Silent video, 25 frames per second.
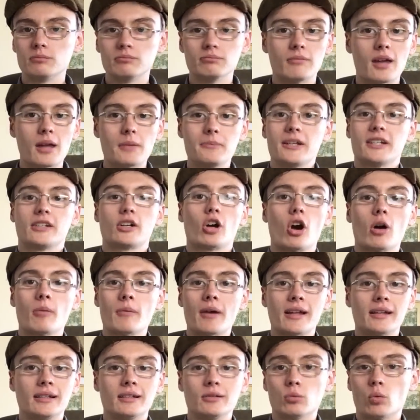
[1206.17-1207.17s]
maybe
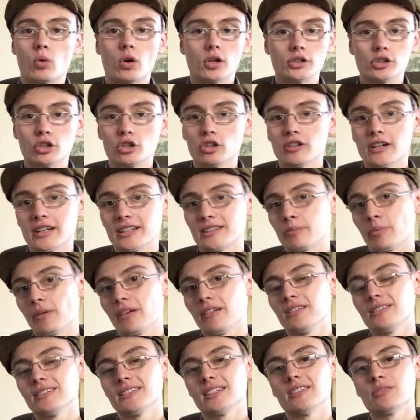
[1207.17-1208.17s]
comment what your
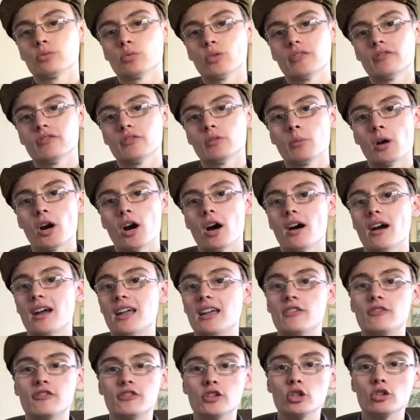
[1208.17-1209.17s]
experiences with them are
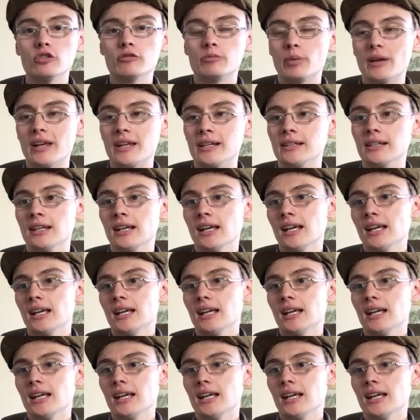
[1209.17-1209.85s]
if you've been